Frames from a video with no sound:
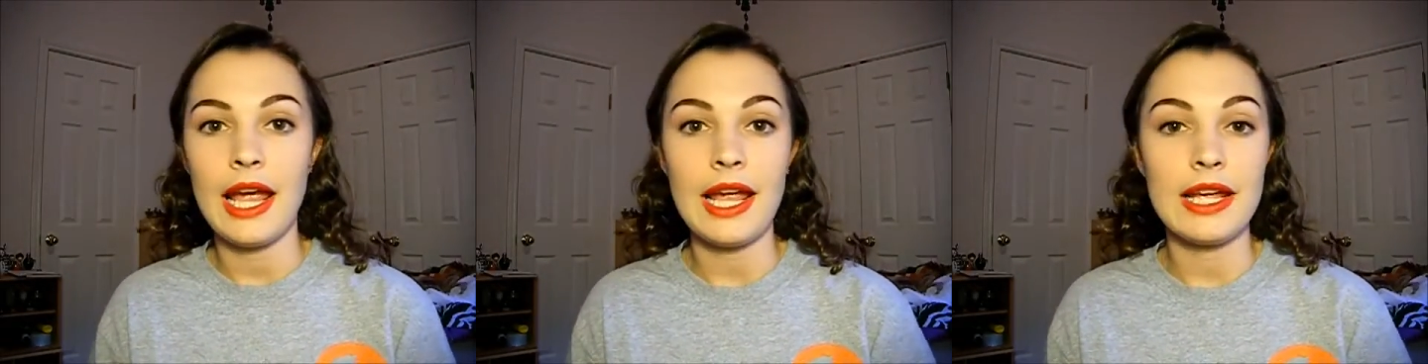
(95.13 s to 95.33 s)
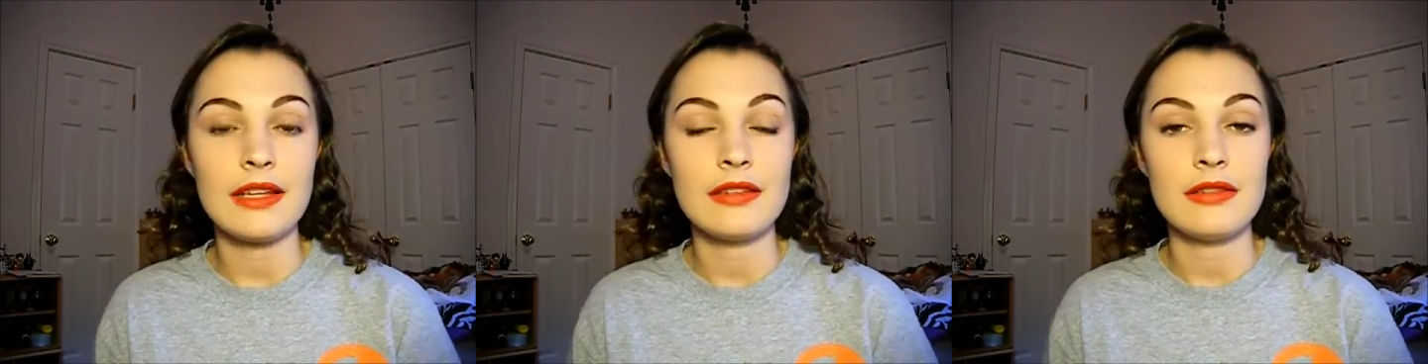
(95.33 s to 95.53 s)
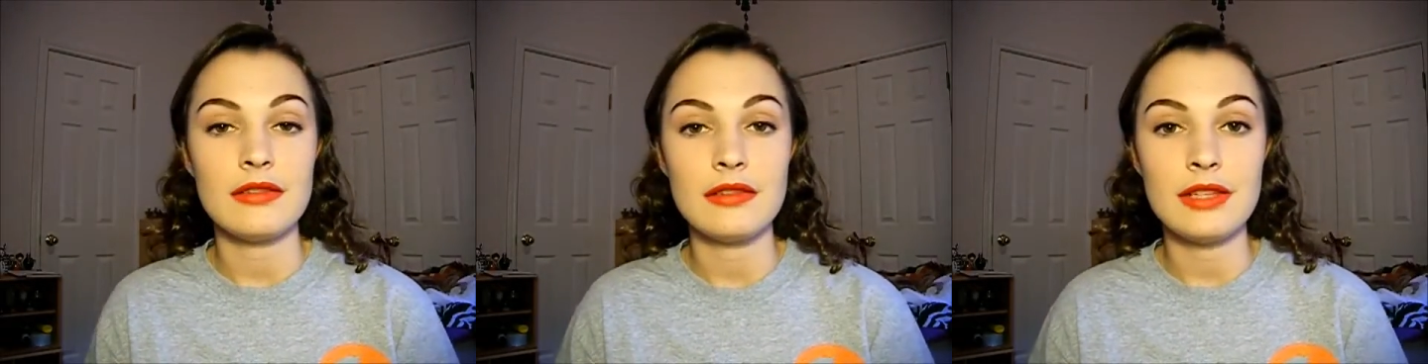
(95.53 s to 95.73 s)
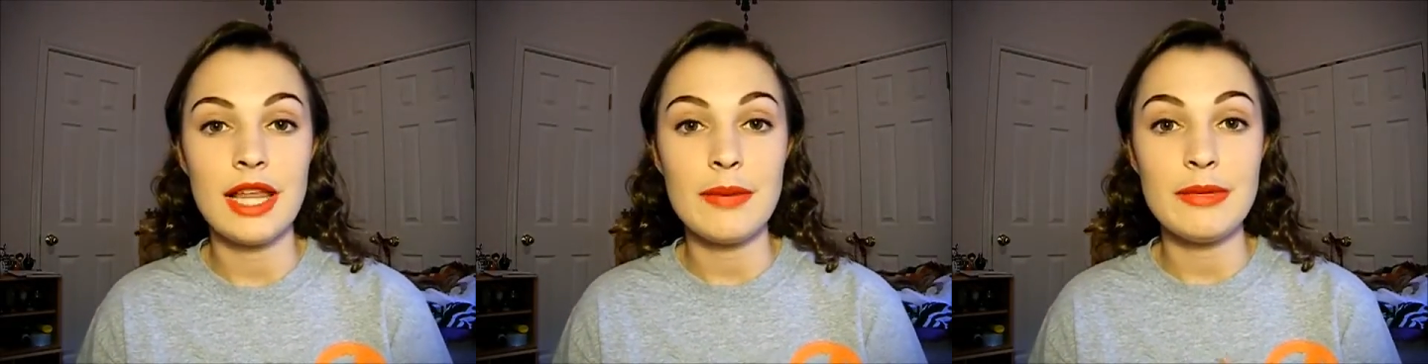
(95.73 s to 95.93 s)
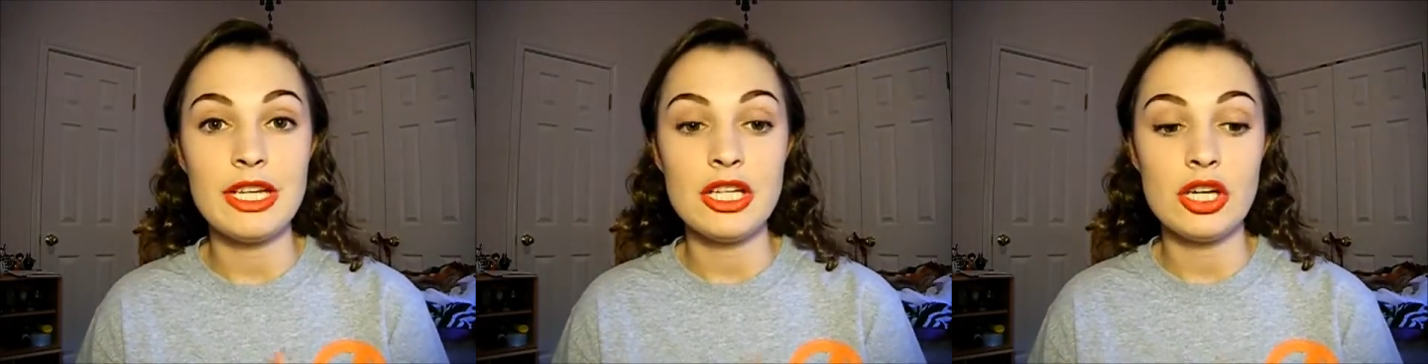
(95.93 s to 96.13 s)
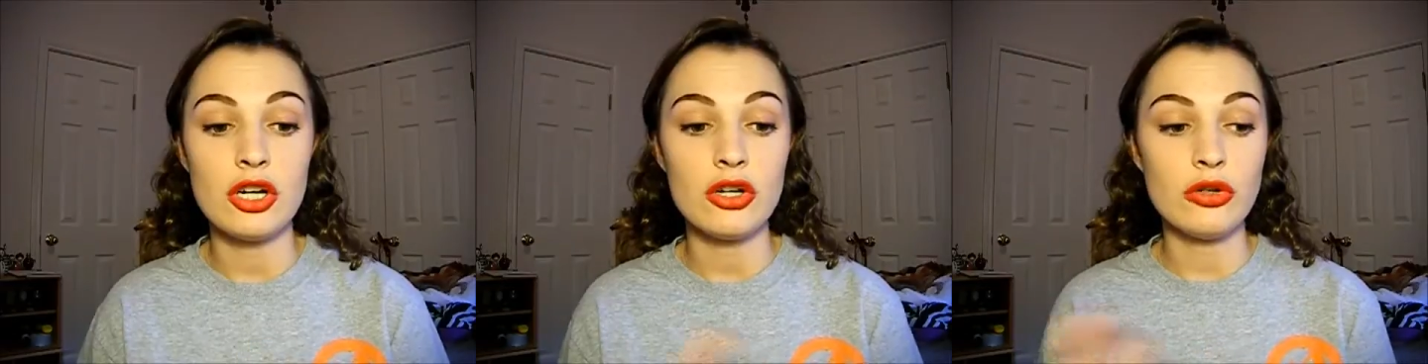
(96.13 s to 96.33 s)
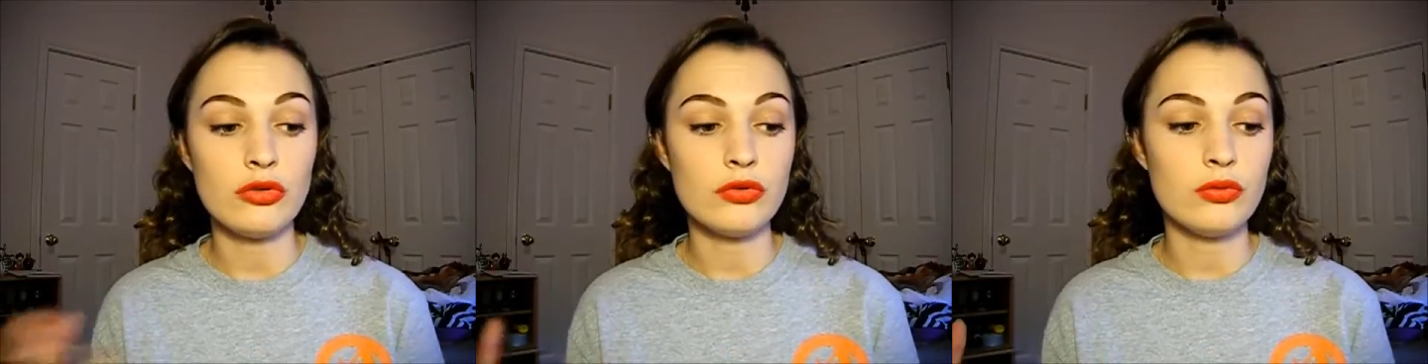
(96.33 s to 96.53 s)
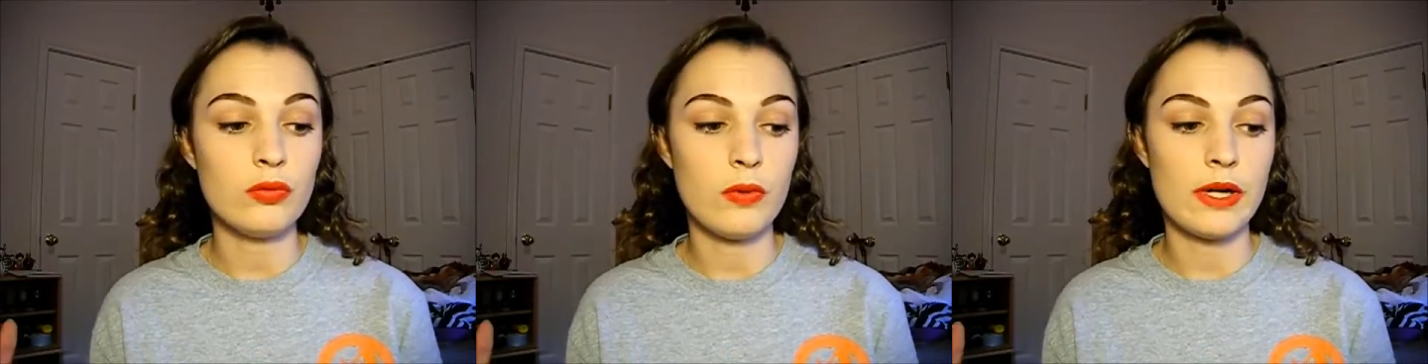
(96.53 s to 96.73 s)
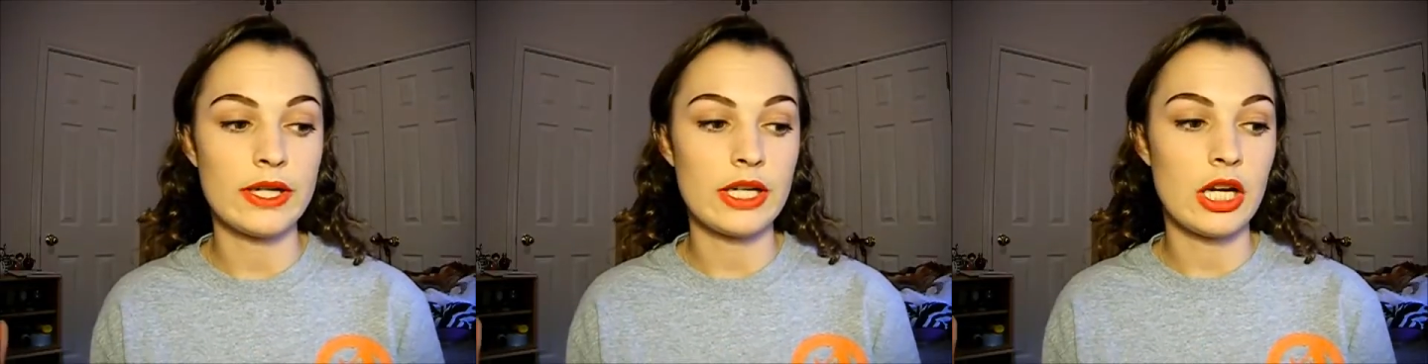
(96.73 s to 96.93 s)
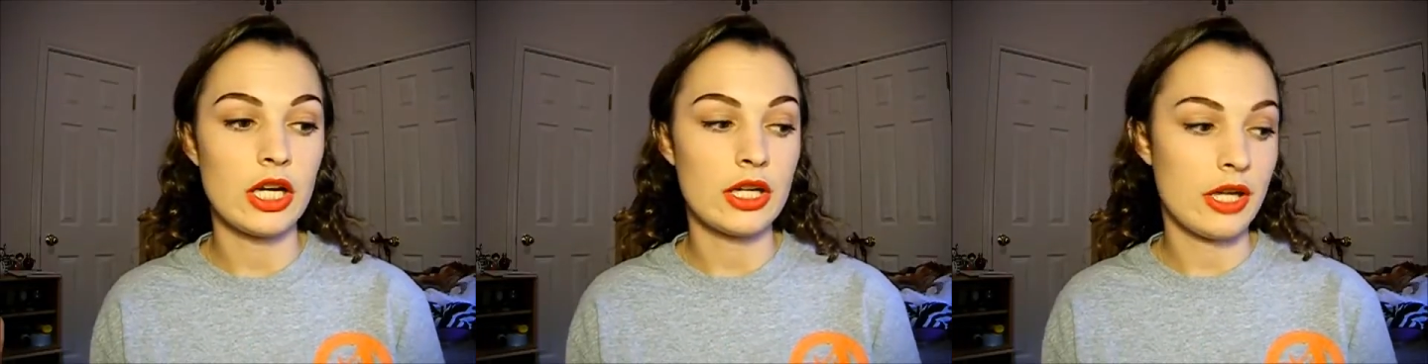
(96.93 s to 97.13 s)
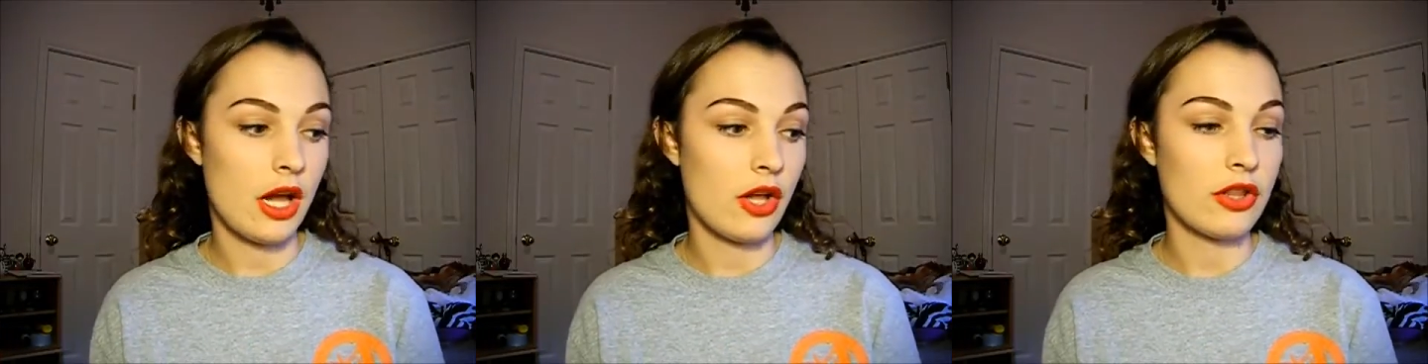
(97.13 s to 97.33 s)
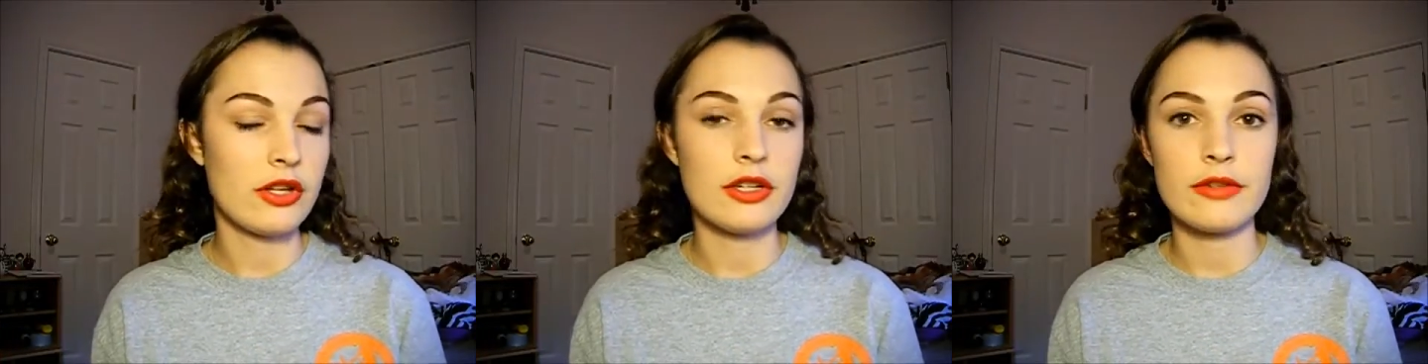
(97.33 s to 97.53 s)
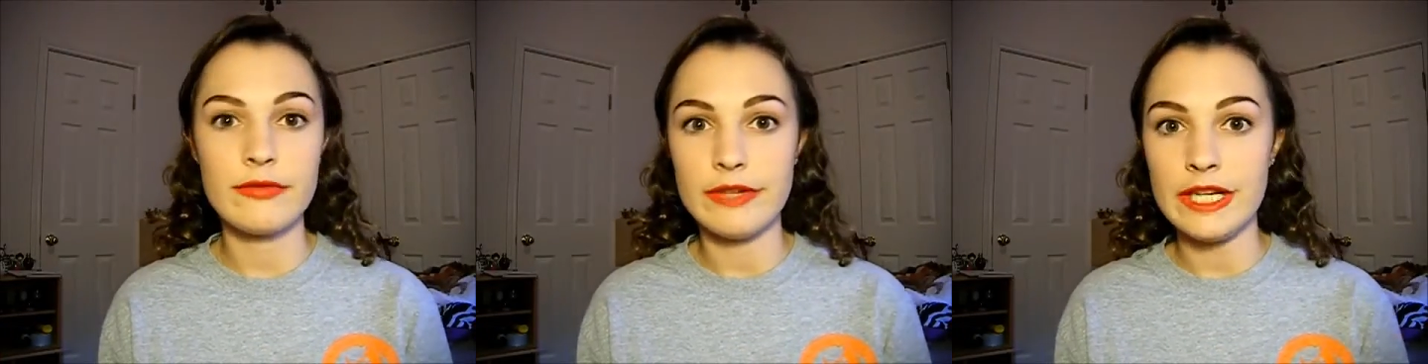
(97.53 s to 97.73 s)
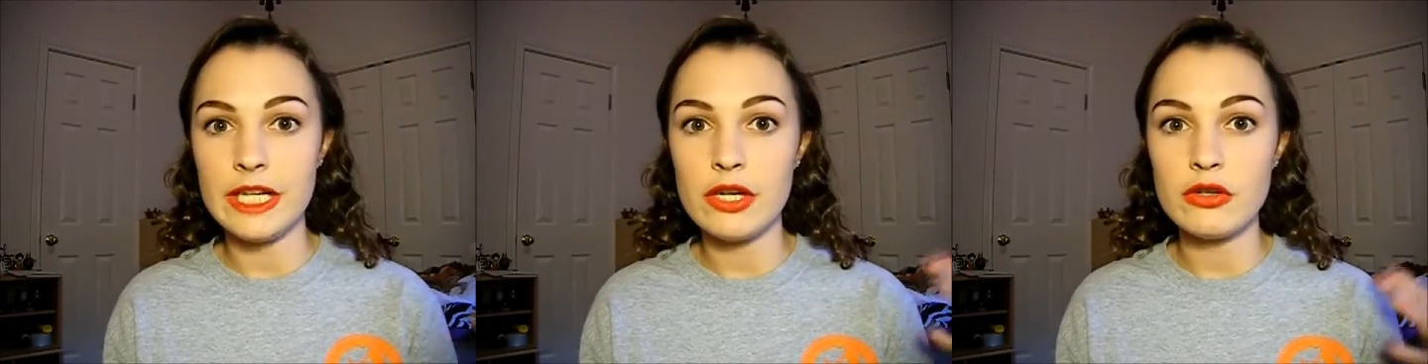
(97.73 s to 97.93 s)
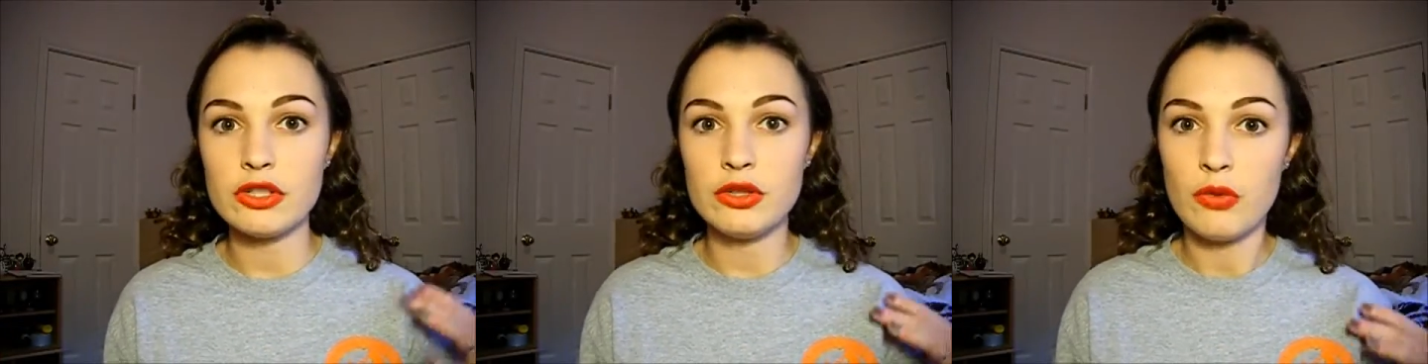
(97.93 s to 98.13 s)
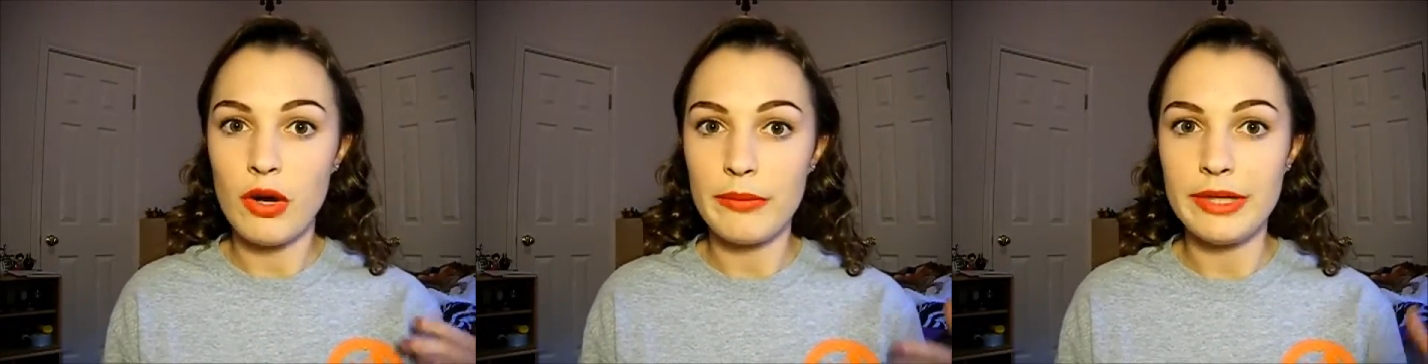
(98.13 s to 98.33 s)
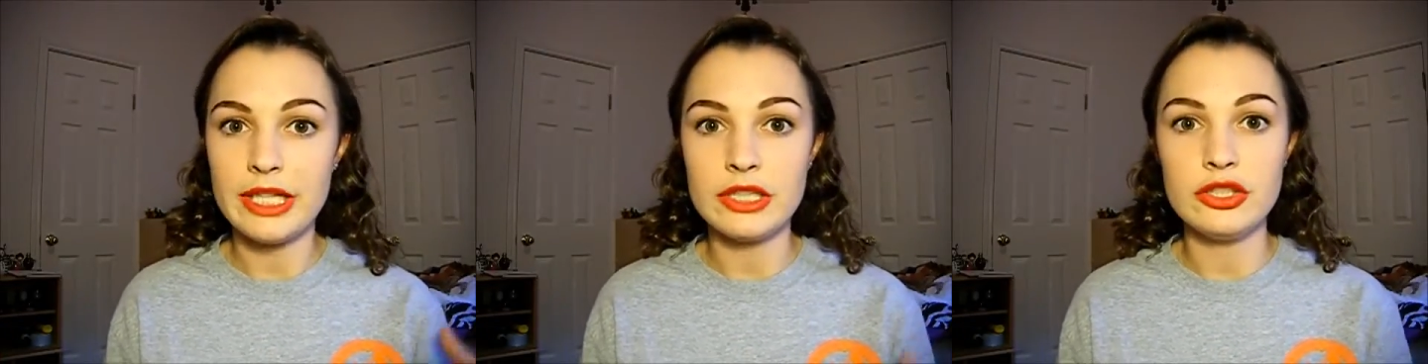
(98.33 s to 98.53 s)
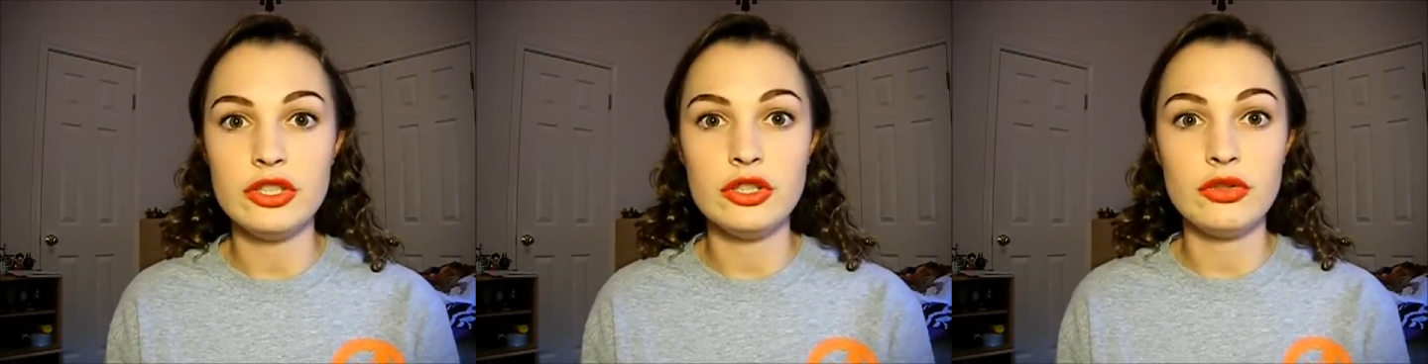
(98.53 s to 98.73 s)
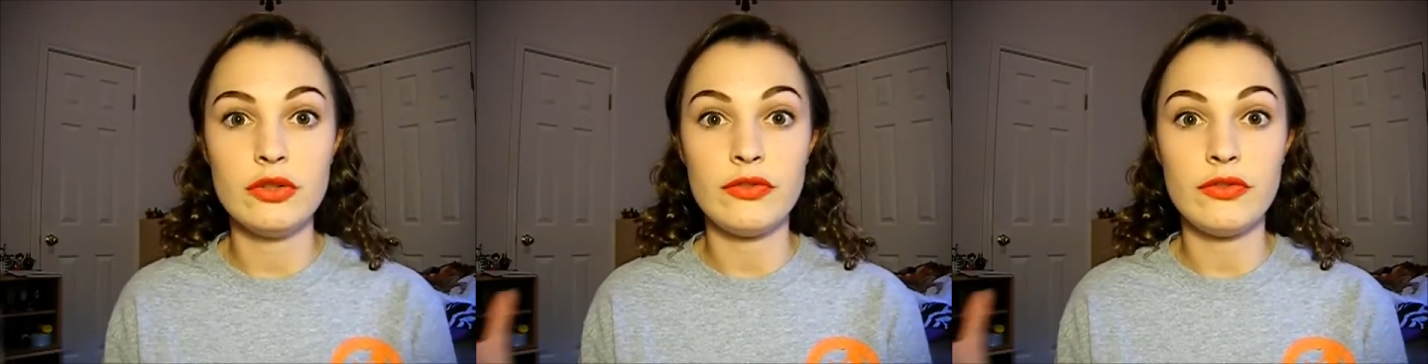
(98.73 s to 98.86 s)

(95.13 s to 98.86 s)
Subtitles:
And let me know what other videos you want me to do,